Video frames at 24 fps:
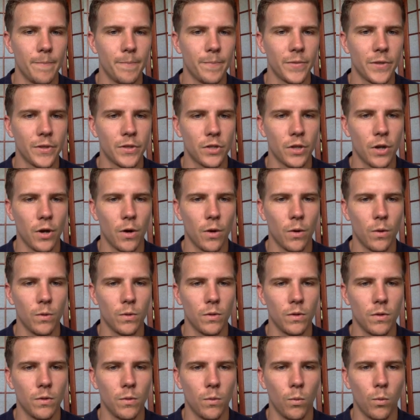So
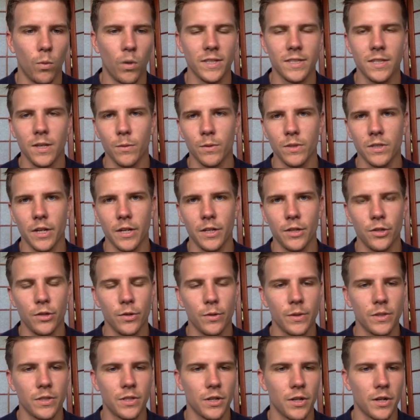what someone's going to
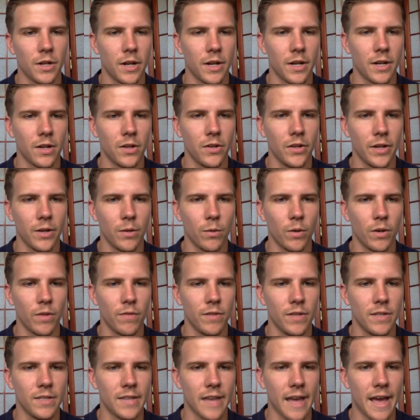do is they're going to click one of
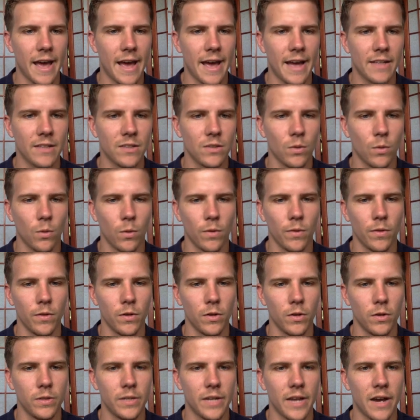these ads, or they'll
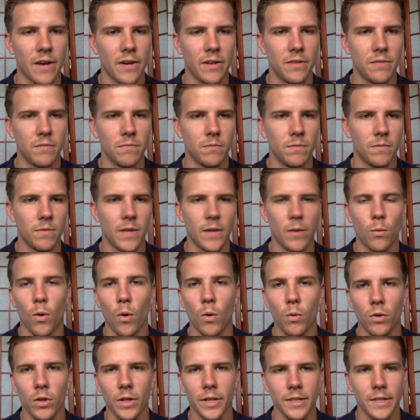go down and they
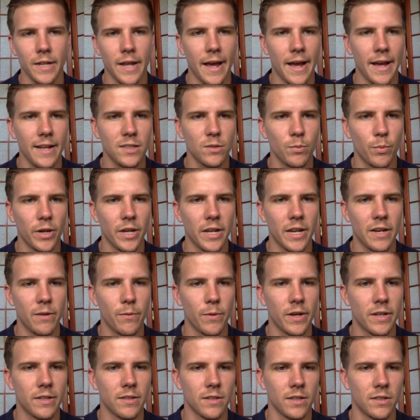won't click the ads, but
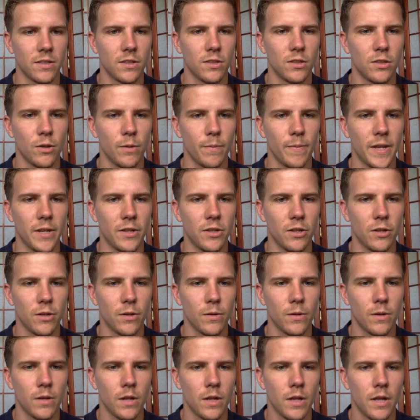anyways, let's assume they
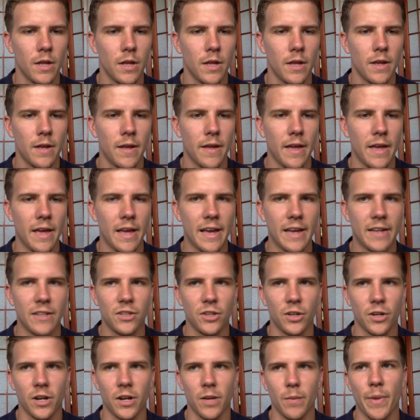do, and
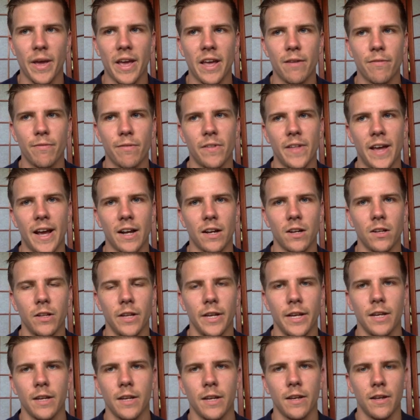you're going to pay for that
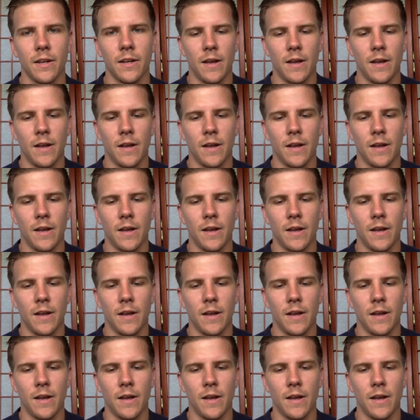click.